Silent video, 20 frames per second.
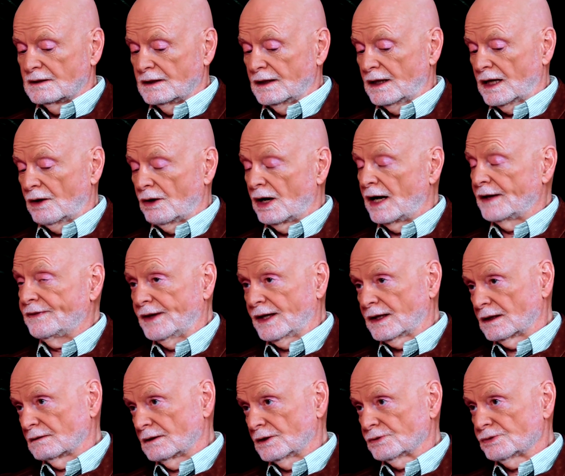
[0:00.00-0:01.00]
I
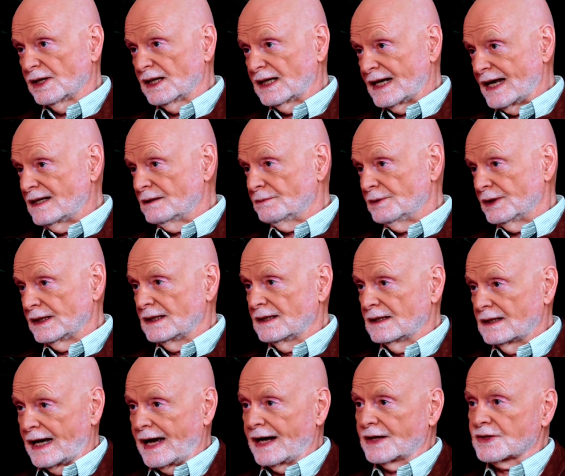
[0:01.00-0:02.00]
think the real enemy
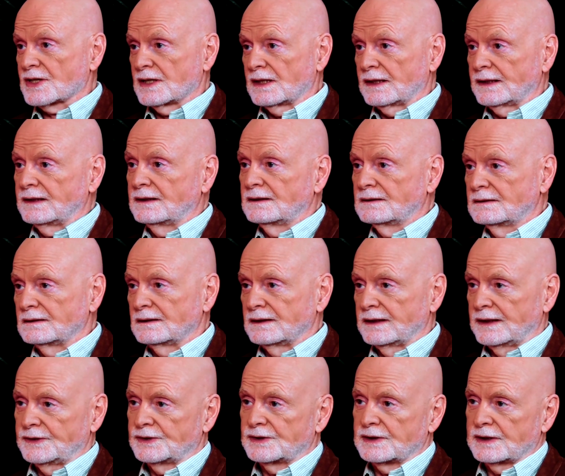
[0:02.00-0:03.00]
actually
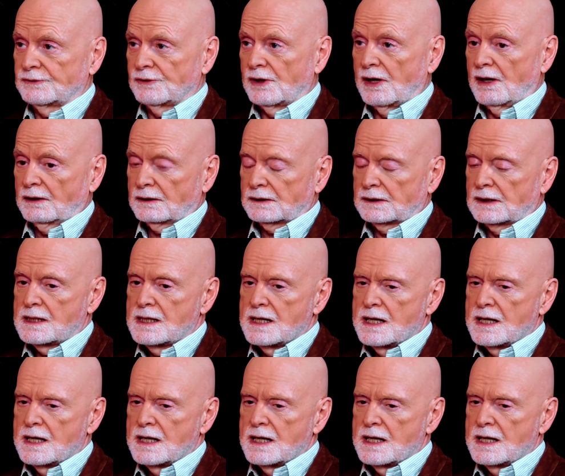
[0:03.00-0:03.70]
is Iran.